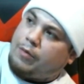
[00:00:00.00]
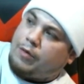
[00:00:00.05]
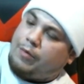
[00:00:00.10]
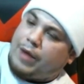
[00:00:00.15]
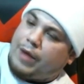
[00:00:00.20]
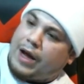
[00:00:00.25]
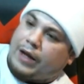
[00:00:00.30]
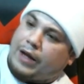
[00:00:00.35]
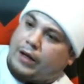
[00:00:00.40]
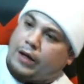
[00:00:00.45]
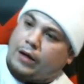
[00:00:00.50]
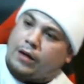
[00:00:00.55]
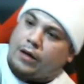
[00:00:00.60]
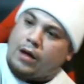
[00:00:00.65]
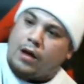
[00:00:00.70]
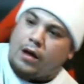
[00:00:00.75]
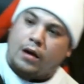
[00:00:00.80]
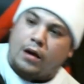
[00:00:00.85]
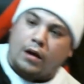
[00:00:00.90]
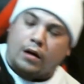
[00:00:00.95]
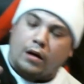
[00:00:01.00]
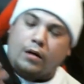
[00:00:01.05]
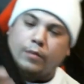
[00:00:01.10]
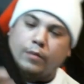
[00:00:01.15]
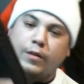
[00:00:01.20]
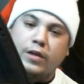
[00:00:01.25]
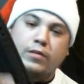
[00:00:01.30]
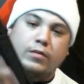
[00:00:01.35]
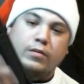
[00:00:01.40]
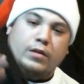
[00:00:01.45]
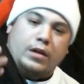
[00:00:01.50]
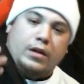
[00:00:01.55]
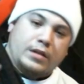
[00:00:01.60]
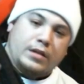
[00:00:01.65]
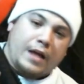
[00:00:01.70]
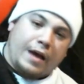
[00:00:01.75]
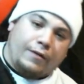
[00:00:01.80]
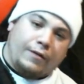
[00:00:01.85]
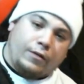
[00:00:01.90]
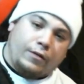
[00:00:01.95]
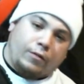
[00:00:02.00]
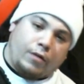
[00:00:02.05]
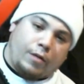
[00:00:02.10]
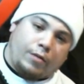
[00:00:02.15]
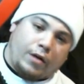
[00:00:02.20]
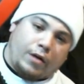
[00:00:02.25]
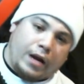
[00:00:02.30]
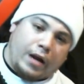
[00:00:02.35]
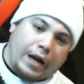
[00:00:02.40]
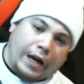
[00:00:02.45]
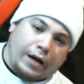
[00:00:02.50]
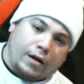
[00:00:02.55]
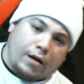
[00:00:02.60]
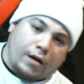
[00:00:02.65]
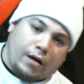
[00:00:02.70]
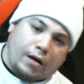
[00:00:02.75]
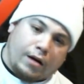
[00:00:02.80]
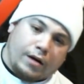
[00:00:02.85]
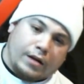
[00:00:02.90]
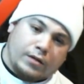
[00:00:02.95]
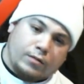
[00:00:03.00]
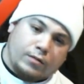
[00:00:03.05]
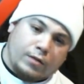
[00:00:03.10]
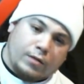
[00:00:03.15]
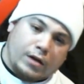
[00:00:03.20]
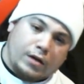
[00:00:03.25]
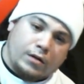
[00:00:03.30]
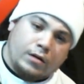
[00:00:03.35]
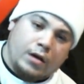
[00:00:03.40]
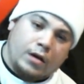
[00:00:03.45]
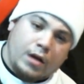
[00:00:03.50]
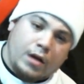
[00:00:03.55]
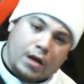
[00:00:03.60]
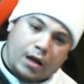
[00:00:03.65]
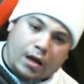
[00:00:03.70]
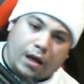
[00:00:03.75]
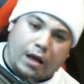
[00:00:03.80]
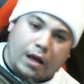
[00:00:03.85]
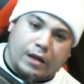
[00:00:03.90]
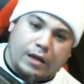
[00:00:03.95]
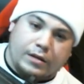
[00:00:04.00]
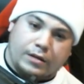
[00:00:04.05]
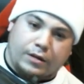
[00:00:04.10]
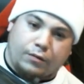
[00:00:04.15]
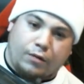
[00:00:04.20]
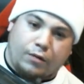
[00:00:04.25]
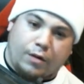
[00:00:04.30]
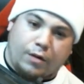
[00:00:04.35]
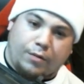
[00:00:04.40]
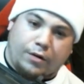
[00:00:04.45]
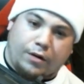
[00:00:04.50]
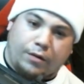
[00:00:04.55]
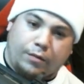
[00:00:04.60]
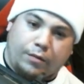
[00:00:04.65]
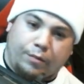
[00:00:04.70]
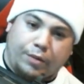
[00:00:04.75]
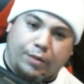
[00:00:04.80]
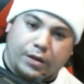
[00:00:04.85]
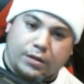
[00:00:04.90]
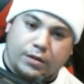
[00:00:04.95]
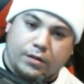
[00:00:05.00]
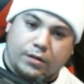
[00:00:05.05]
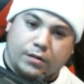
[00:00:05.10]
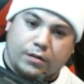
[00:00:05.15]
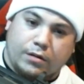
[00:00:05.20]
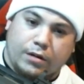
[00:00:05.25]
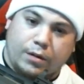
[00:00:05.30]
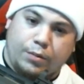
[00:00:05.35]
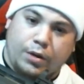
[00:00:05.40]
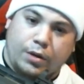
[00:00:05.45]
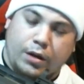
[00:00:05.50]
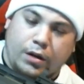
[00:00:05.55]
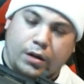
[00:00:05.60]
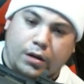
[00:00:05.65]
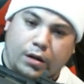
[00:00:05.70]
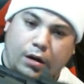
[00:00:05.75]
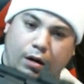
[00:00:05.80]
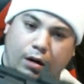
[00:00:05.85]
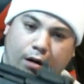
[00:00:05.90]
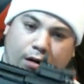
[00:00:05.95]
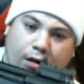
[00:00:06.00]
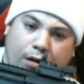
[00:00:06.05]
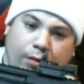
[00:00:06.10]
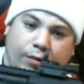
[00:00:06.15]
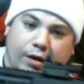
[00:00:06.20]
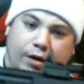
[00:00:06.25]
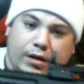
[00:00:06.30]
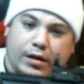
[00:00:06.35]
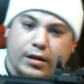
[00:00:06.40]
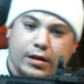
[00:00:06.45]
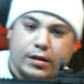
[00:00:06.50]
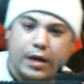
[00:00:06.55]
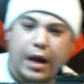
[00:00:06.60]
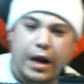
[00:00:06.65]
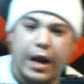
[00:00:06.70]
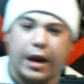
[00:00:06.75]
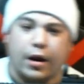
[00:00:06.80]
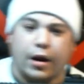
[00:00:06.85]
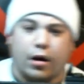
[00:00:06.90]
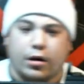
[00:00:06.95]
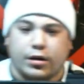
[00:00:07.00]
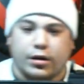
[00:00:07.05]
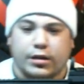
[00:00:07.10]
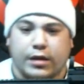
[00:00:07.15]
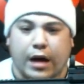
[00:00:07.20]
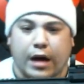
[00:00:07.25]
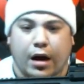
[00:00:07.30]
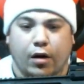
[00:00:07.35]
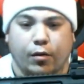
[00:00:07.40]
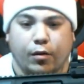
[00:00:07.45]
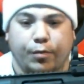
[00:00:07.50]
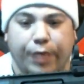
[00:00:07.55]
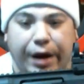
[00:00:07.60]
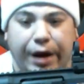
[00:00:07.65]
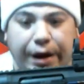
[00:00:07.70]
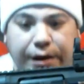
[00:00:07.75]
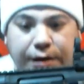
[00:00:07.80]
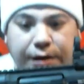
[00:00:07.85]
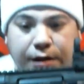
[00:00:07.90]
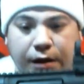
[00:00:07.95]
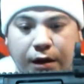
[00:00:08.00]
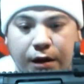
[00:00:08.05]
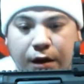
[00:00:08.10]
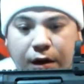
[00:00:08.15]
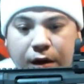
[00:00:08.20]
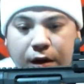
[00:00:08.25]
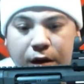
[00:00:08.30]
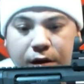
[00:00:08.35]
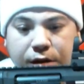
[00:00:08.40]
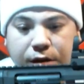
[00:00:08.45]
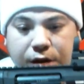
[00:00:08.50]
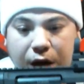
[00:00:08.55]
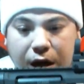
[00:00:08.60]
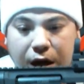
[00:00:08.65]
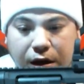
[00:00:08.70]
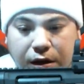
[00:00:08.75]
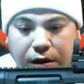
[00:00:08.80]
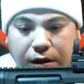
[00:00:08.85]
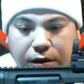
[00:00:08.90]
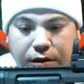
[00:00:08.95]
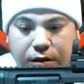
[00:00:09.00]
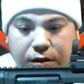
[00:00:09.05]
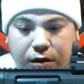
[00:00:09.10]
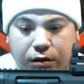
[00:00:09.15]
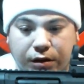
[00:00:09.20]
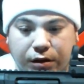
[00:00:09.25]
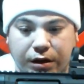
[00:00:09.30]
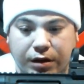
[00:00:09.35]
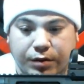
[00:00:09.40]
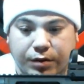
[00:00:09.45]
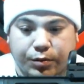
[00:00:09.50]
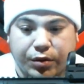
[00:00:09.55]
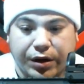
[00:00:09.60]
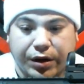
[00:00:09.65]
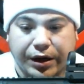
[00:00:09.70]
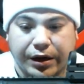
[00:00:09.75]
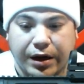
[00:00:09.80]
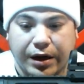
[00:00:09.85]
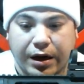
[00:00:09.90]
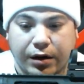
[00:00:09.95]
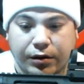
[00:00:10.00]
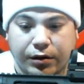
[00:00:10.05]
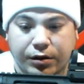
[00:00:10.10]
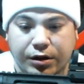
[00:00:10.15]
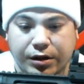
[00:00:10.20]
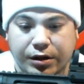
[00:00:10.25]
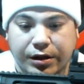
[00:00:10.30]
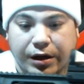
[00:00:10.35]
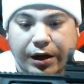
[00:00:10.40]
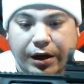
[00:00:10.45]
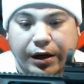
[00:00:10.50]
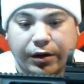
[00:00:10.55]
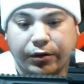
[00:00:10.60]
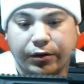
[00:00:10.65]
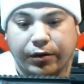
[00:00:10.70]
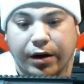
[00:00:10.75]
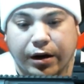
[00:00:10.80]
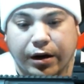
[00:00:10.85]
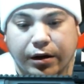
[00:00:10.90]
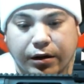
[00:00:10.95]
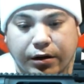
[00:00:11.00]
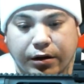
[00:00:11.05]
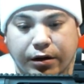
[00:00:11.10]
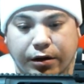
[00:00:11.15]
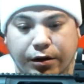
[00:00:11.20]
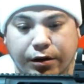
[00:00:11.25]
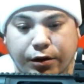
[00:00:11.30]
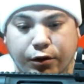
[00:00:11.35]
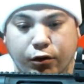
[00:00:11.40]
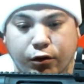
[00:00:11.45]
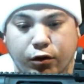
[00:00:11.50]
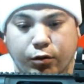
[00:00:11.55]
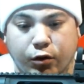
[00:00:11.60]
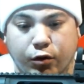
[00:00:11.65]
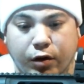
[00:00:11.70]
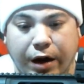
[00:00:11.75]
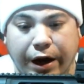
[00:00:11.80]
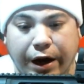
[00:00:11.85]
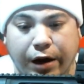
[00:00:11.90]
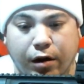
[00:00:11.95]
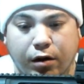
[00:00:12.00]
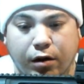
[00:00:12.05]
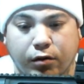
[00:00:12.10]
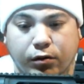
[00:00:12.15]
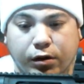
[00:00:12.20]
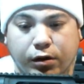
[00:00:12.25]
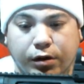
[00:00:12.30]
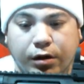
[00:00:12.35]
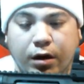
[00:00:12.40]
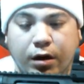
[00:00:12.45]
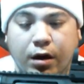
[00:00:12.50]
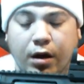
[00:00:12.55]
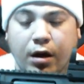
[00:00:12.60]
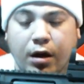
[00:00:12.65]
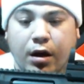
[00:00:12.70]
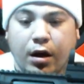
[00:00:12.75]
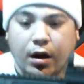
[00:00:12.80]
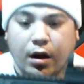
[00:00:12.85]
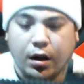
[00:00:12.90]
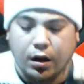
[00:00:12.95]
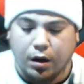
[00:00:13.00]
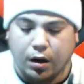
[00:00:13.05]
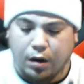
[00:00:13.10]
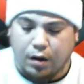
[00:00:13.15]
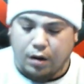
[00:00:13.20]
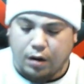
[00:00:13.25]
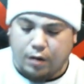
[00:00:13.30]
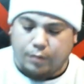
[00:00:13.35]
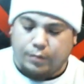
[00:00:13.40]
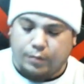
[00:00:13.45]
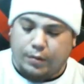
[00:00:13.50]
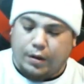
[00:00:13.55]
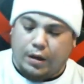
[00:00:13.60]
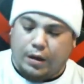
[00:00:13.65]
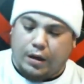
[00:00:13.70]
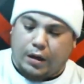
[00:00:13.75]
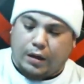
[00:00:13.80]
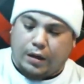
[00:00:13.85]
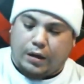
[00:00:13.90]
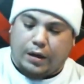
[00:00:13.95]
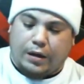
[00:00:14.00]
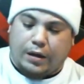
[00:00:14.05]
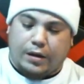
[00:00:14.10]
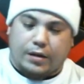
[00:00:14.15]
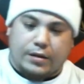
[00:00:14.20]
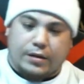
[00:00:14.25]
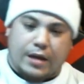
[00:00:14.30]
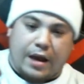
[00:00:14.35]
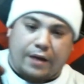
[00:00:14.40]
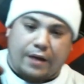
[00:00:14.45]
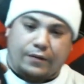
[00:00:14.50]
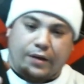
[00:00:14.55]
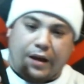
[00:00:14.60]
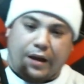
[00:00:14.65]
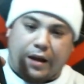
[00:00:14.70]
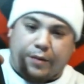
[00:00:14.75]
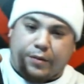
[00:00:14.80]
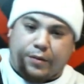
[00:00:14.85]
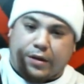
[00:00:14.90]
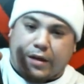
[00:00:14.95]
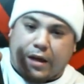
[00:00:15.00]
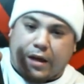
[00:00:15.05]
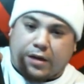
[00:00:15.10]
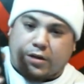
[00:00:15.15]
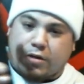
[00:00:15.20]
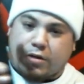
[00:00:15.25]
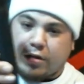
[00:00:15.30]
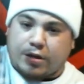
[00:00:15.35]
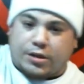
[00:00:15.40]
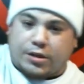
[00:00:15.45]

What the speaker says: backing. This one does have the rubber handguard as well as the rubber pistol grip. This is an AR style based shotgun, so it does break down just like a regular normal AR would. And it does have the ambidextrous